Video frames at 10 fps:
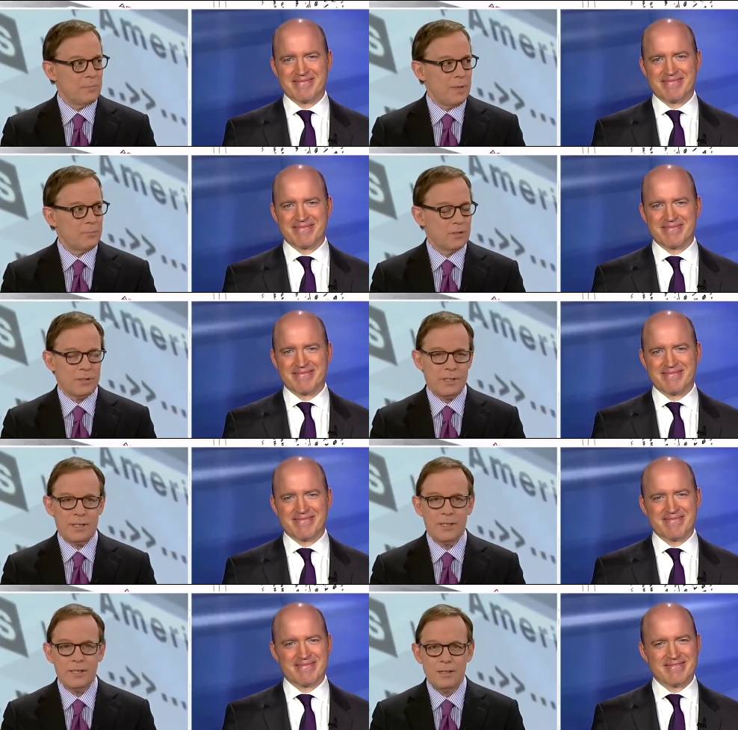Speaker 1: bumps.
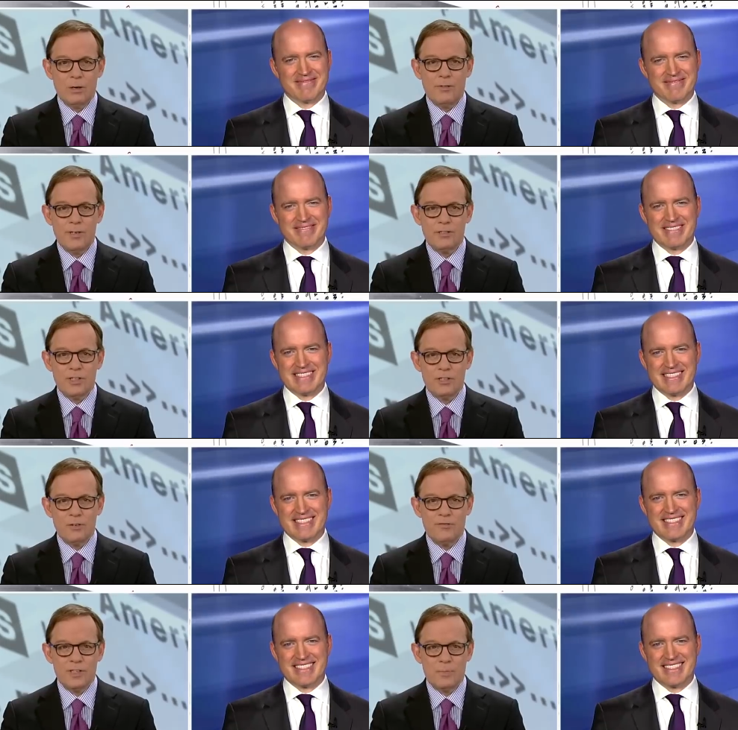Okay. Arthel says
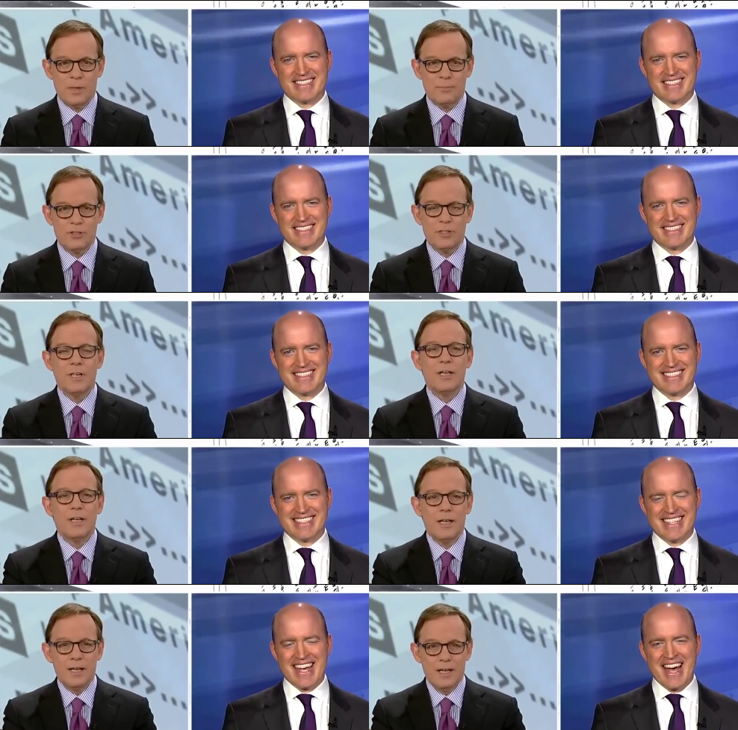no fist bumps.
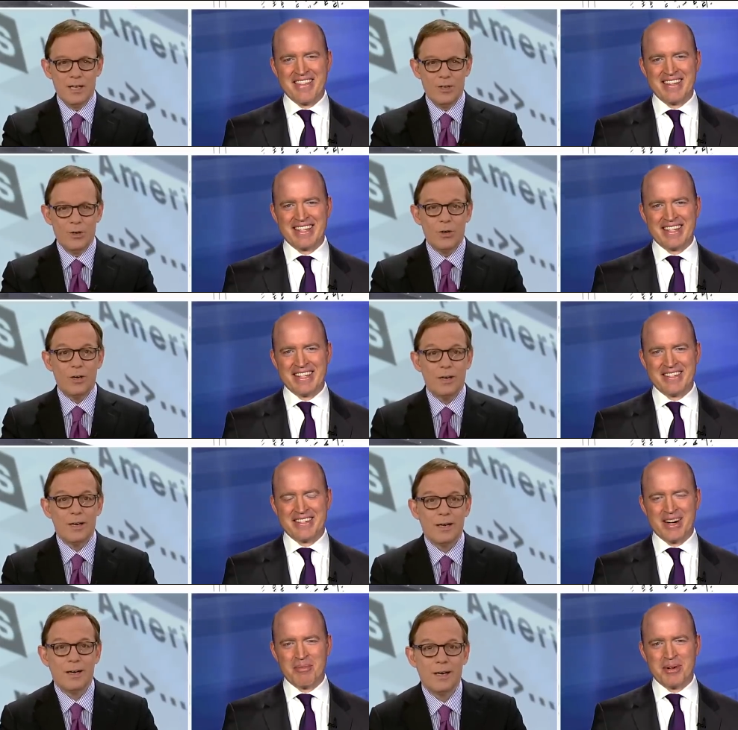
Speaker 2: Yeah, I think
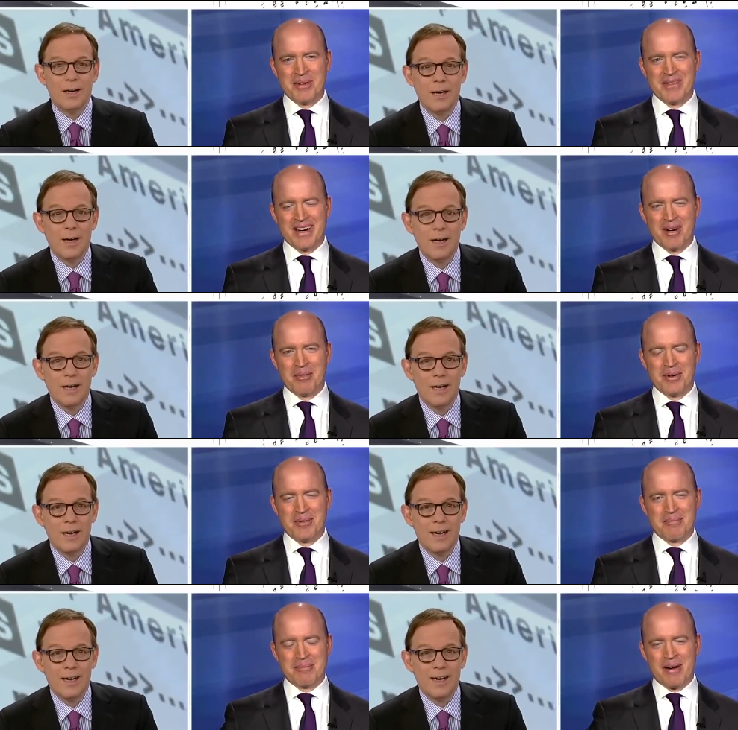either
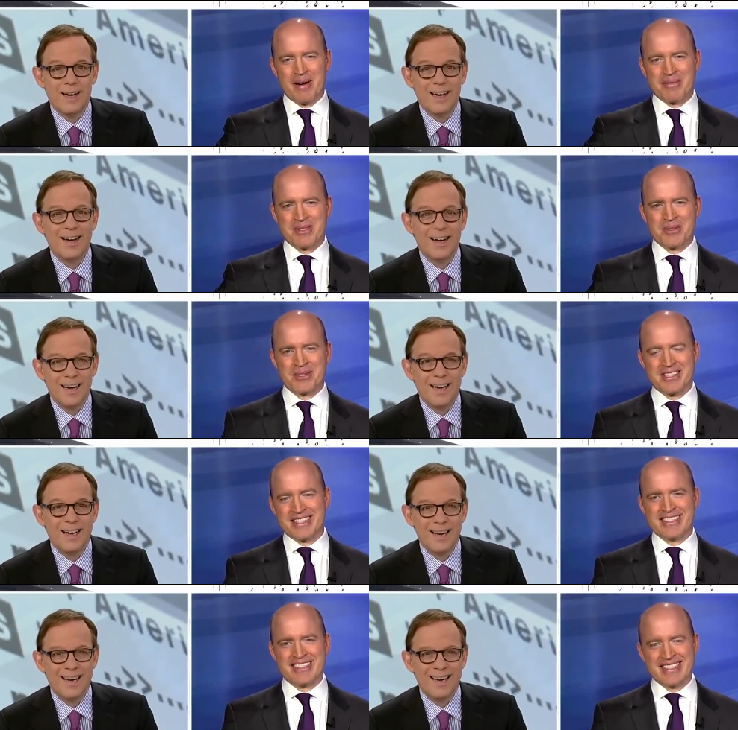elbow bumps or just a